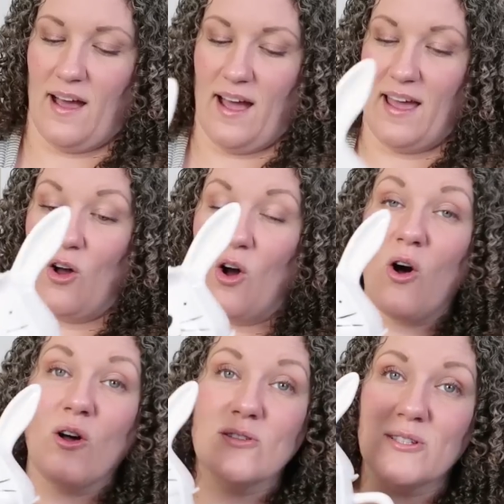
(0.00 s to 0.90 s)
I
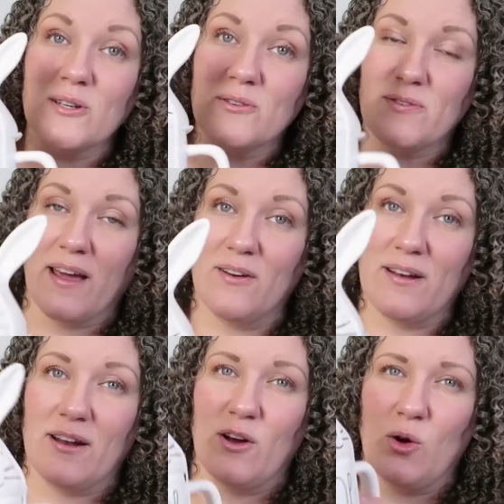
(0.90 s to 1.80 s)
also
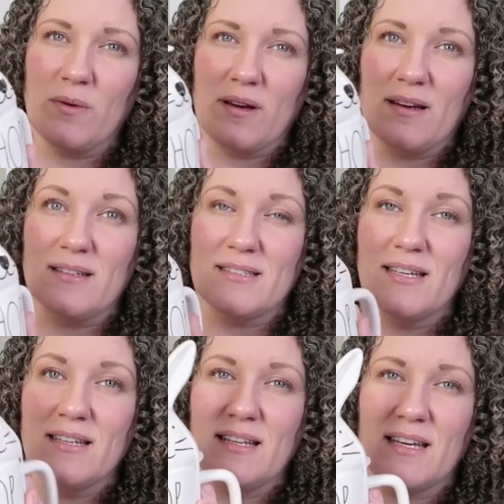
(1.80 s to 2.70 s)
found at Home Goods
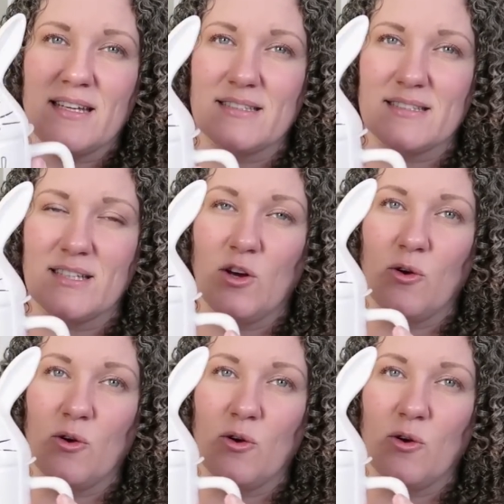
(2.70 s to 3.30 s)
these